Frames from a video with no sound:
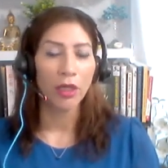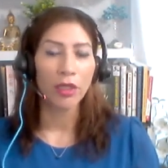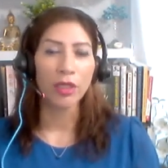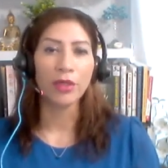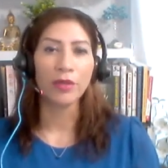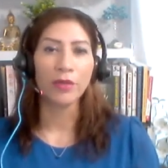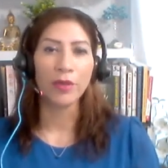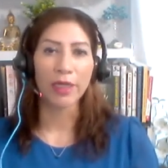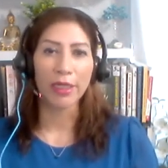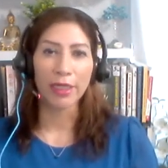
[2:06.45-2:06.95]

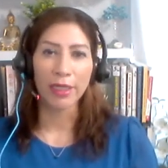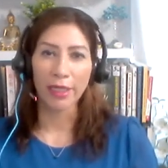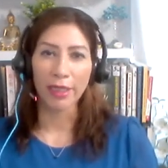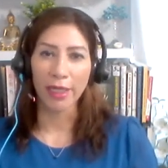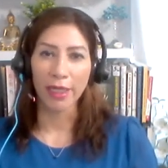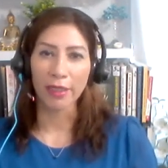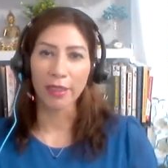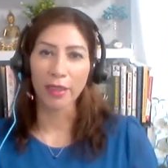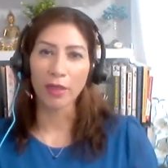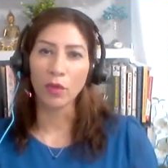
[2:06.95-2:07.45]
You
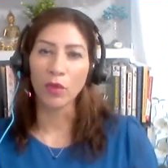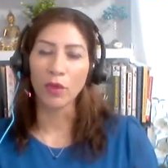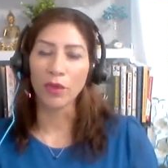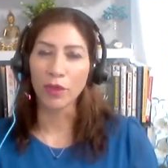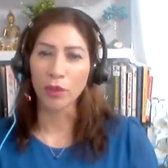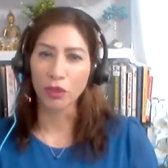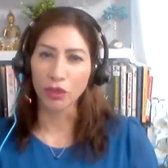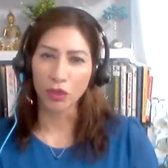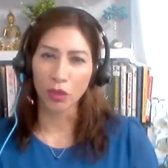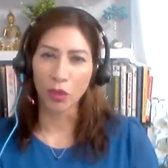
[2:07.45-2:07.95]
reconnect with
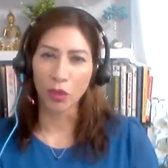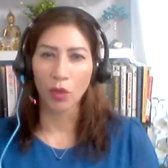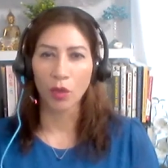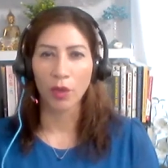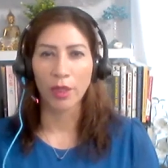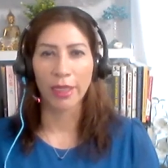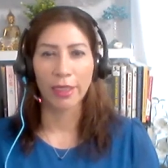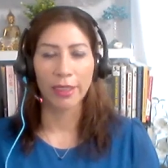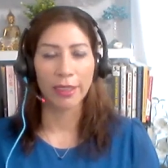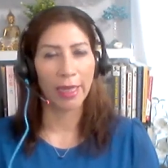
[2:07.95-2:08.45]
the
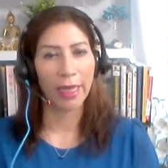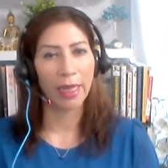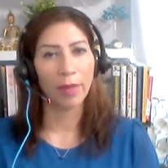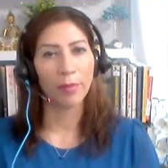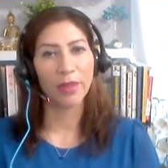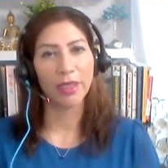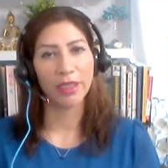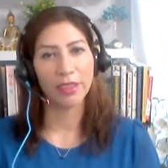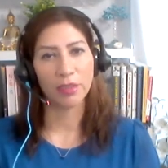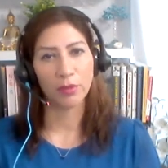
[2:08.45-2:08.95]
joy and the
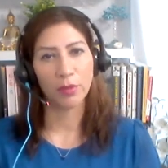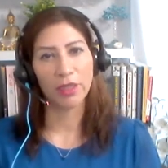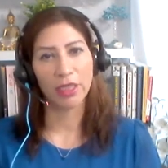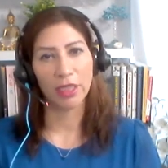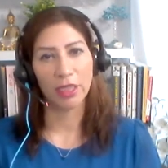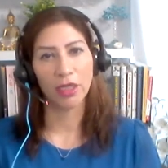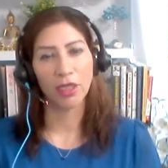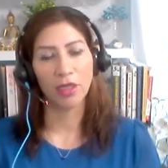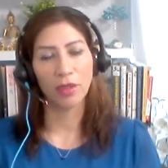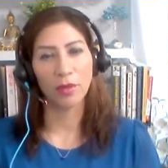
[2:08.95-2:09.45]
happiness
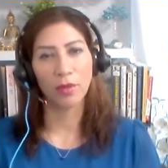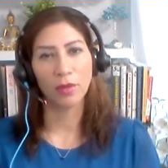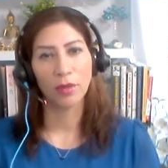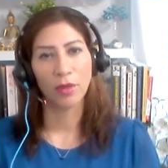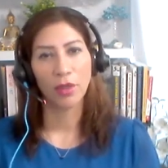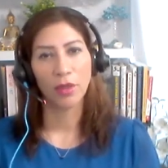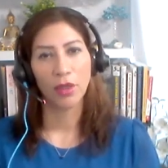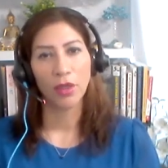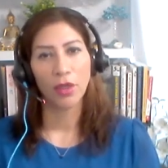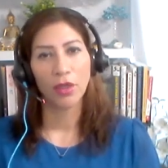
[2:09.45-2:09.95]
within you.
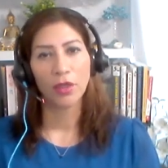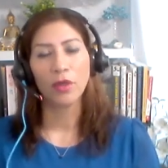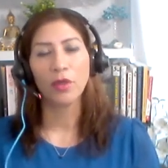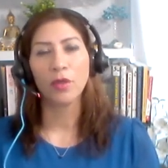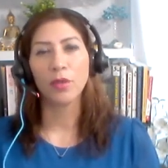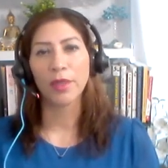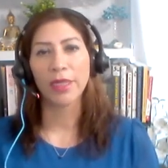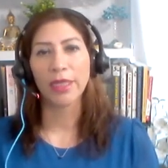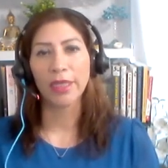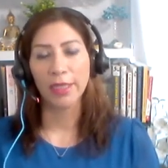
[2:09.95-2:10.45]

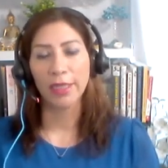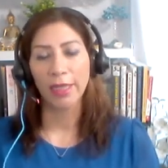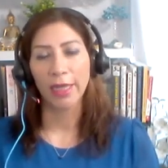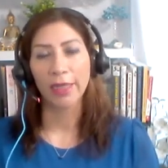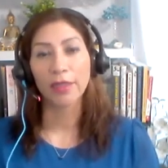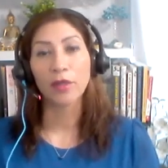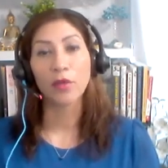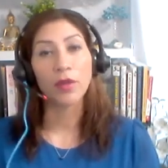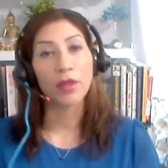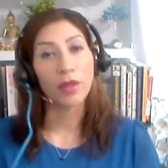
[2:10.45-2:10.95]
You
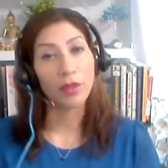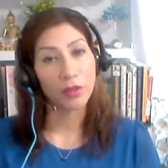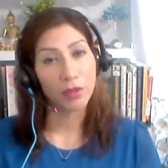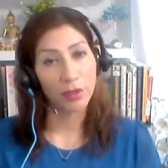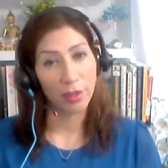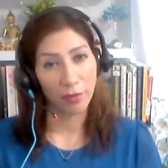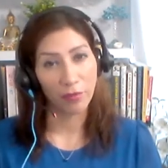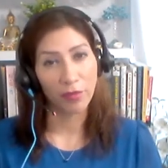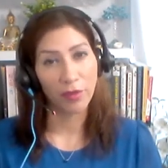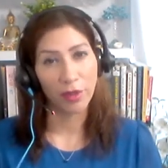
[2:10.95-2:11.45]
reconnect with your
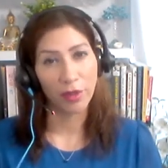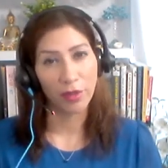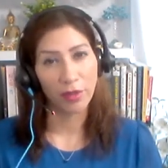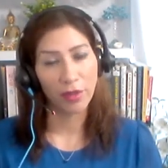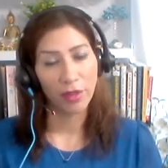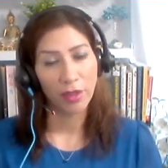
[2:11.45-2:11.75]
self-worth.